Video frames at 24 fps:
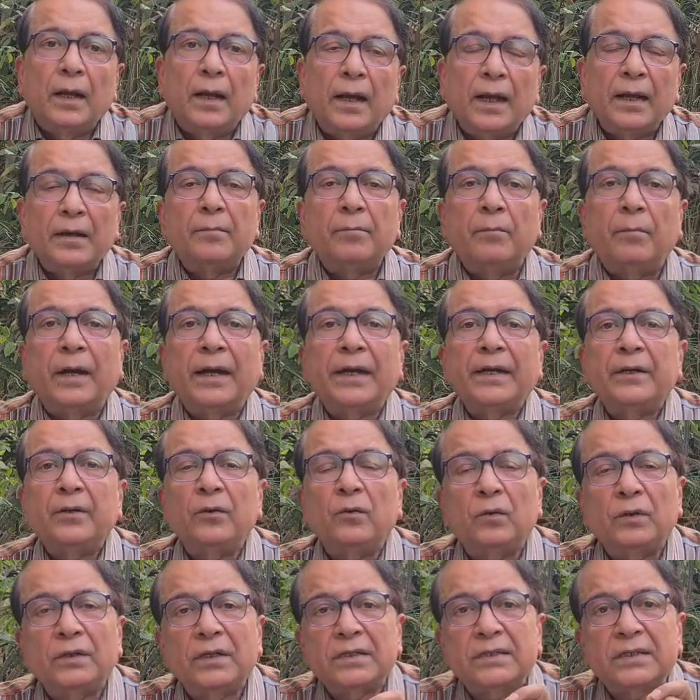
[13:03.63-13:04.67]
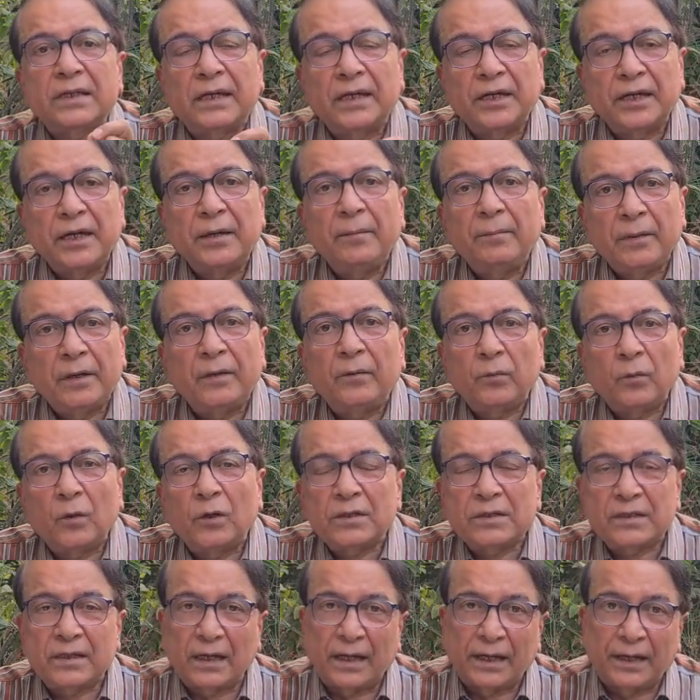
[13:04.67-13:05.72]
And mind you, this agreement
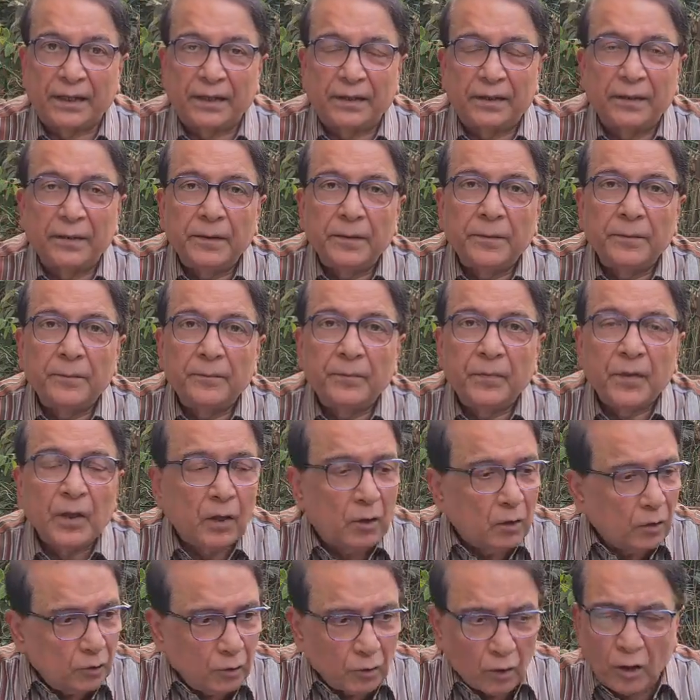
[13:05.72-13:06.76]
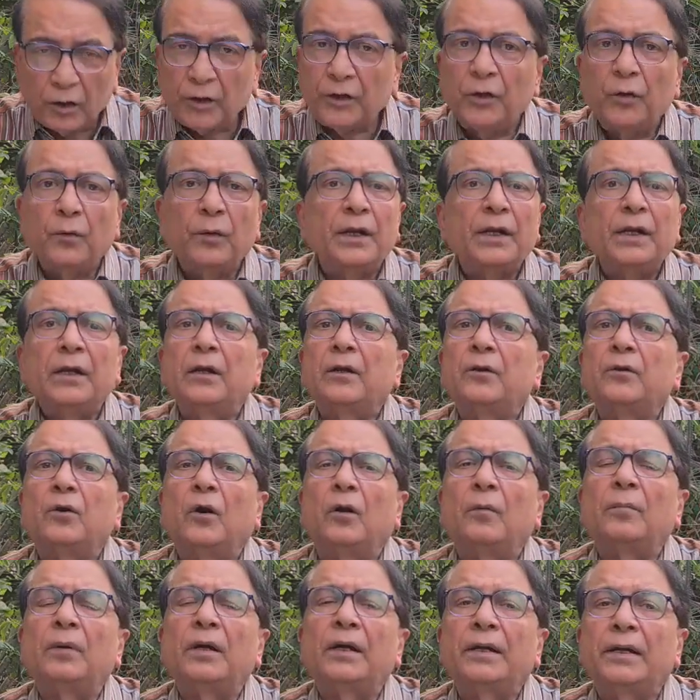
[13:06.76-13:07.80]
was signed not during a
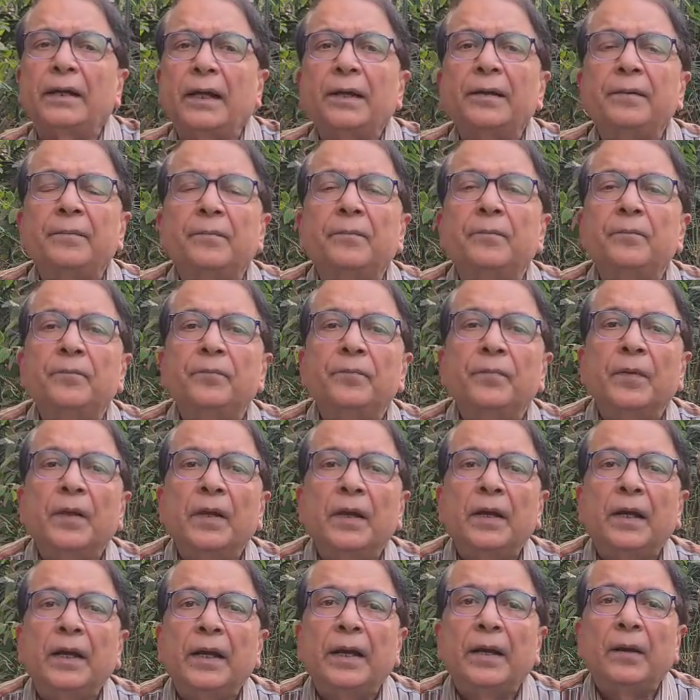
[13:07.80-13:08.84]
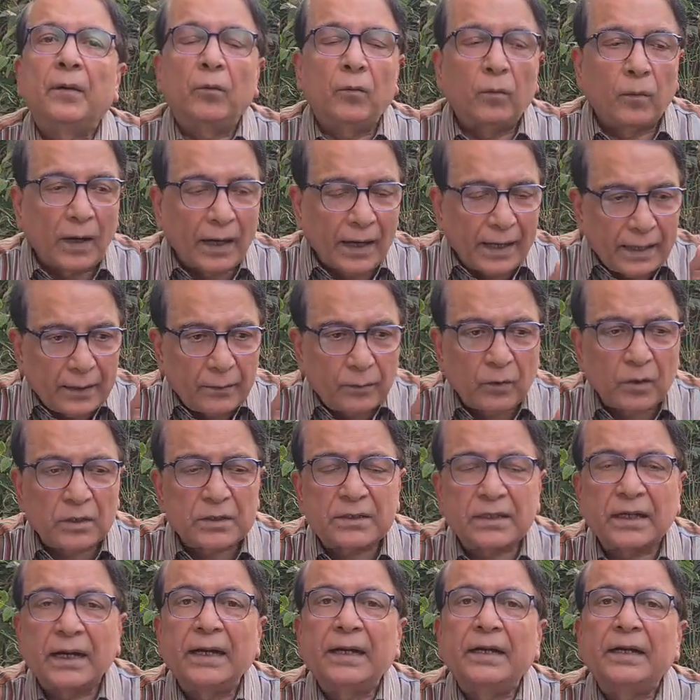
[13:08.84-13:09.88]
normal time. Why it was
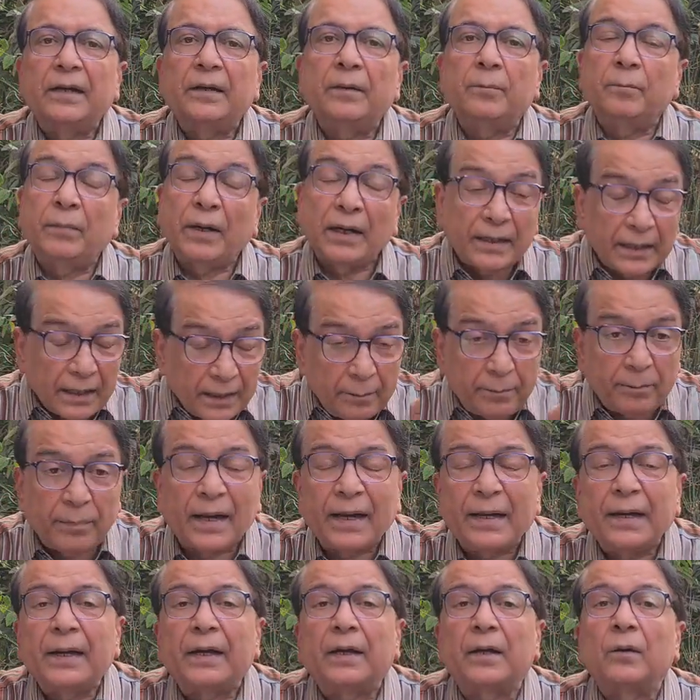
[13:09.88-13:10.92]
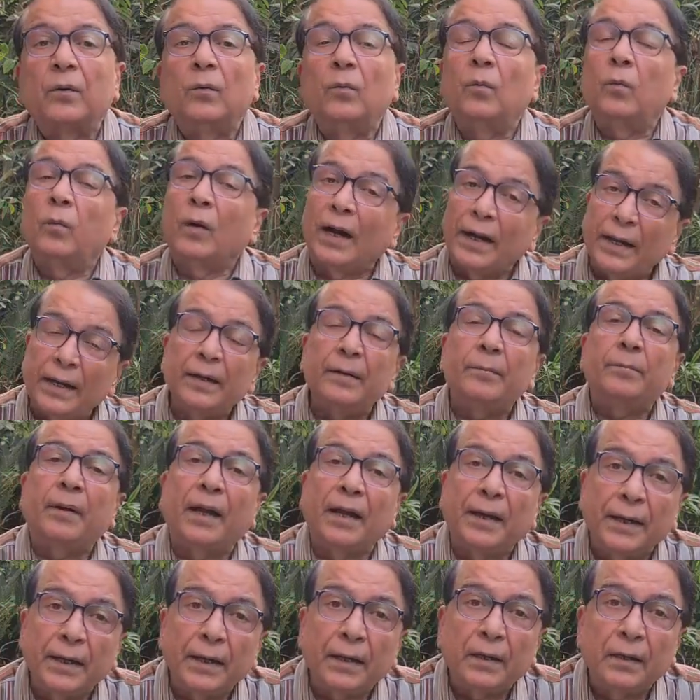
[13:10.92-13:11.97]
signed but in panic? Why in
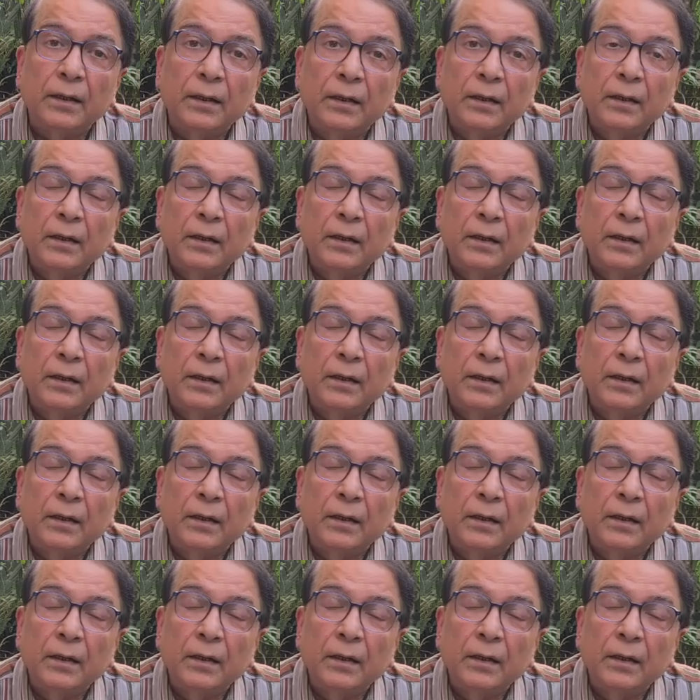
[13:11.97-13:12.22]
panic?